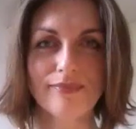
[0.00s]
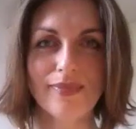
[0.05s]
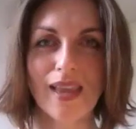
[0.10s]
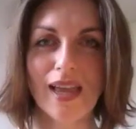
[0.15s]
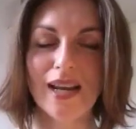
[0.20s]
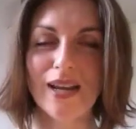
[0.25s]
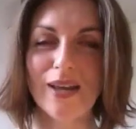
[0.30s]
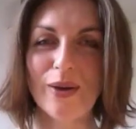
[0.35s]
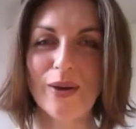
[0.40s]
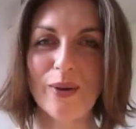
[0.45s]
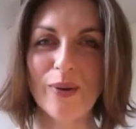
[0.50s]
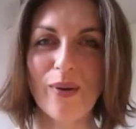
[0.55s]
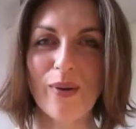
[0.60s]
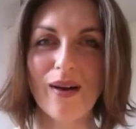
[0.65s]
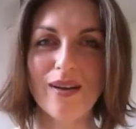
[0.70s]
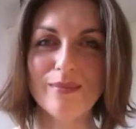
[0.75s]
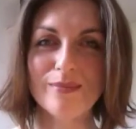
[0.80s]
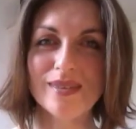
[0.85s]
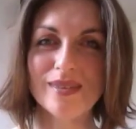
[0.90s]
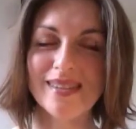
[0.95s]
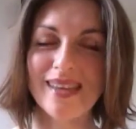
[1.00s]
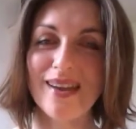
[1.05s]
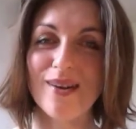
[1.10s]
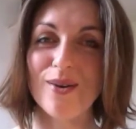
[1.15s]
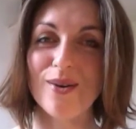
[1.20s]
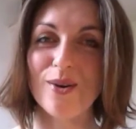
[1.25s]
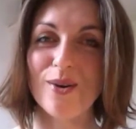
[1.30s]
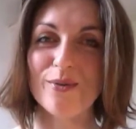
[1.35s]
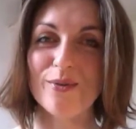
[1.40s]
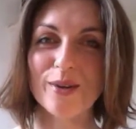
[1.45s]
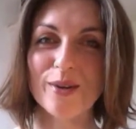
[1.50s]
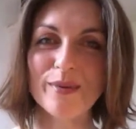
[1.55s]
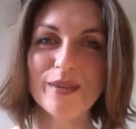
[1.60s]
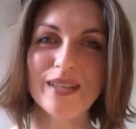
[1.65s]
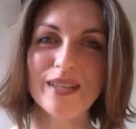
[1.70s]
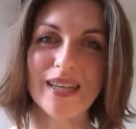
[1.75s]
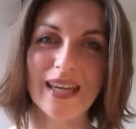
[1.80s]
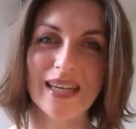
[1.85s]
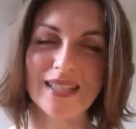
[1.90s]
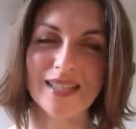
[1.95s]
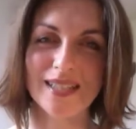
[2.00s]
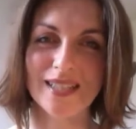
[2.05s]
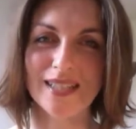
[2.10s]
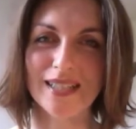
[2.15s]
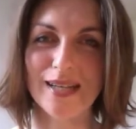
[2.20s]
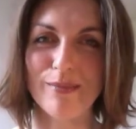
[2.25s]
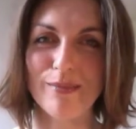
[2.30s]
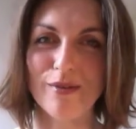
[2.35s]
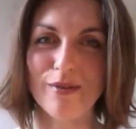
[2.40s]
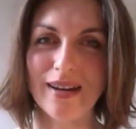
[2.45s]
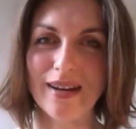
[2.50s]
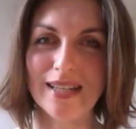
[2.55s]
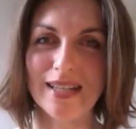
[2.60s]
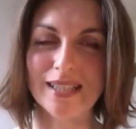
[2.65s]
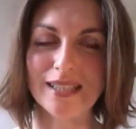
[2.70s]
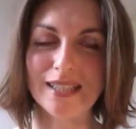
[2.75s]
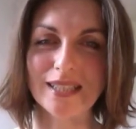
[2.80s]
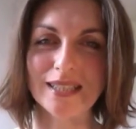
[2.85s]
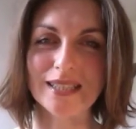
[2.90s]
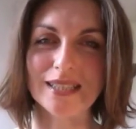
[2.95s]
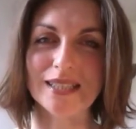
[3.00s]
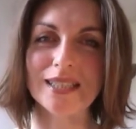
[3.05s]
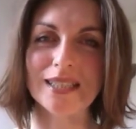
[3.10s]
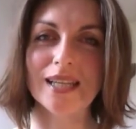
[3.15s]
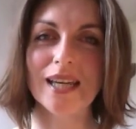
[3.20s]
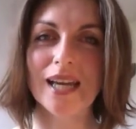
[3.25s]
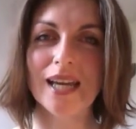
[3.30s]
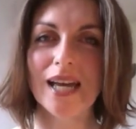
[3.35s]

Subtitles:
Hello, I'm Sarah of Communication Liberation,